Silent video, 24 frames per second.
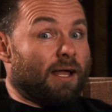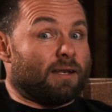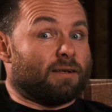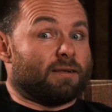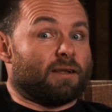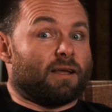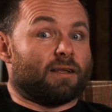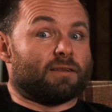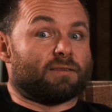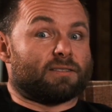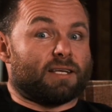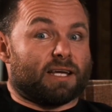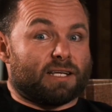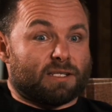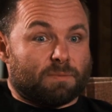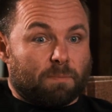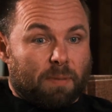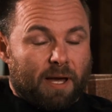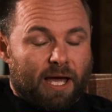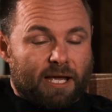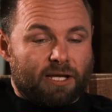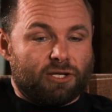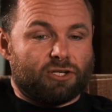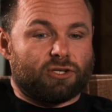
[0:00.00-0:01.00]
And takes
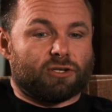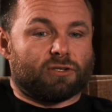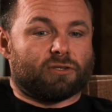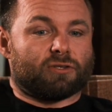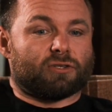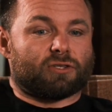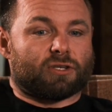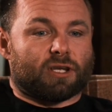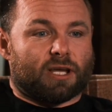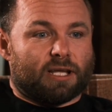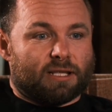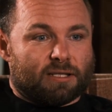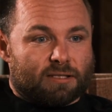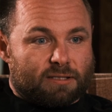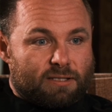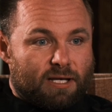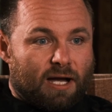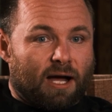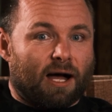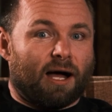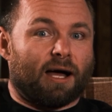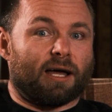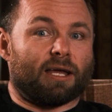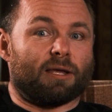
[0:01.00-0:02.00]
patience and
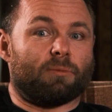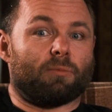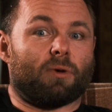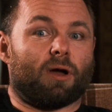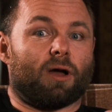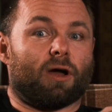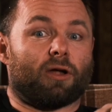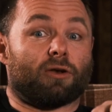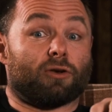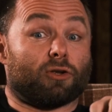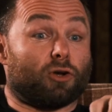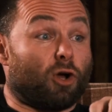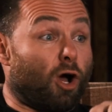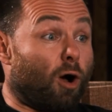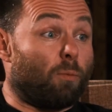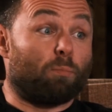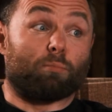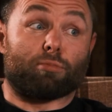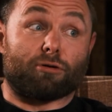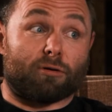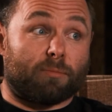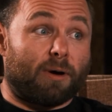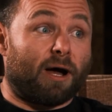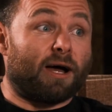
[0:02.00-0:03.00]
time and
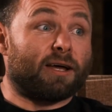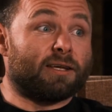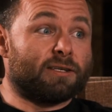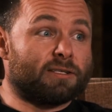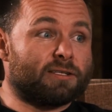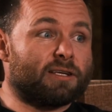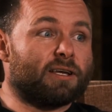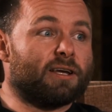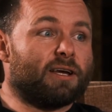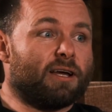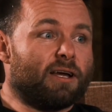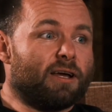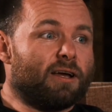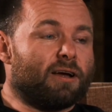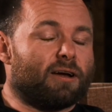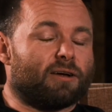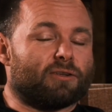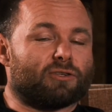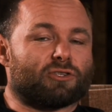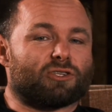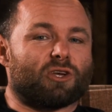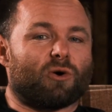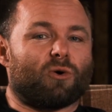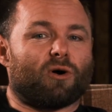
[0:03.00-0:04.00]
compromise.
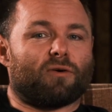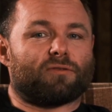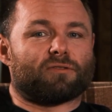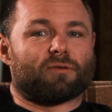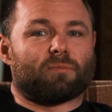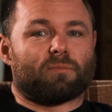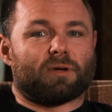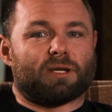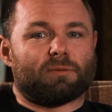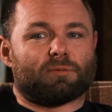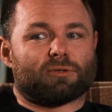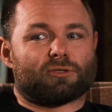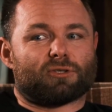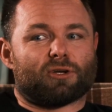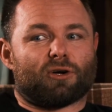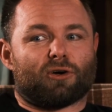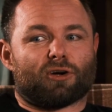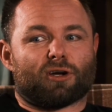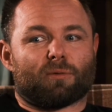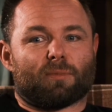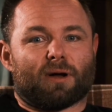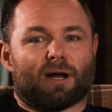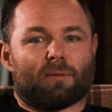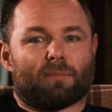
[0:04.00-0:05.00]
And so often people
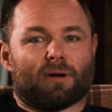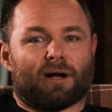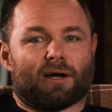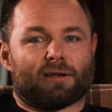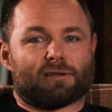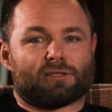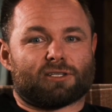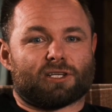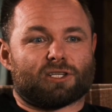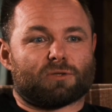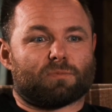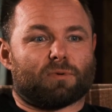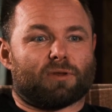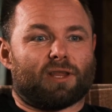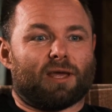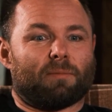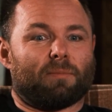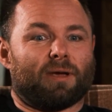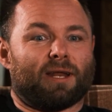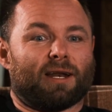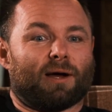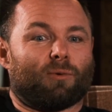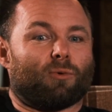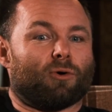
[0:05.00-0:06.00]
talk about partnerships, but they
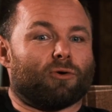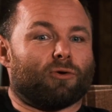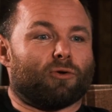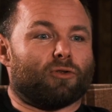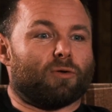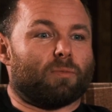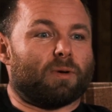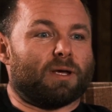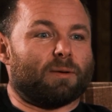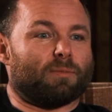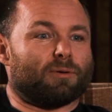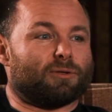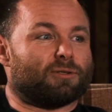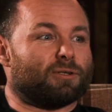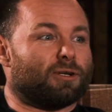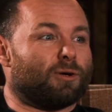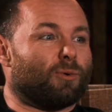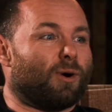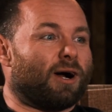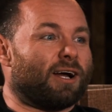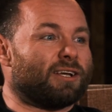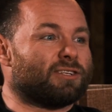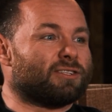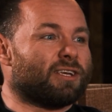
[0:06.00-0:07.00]
mean I want other people to do
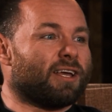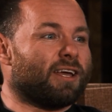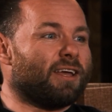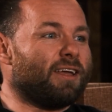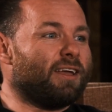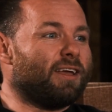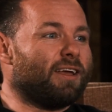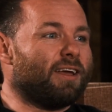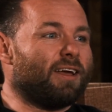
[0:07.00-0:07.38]
what I say.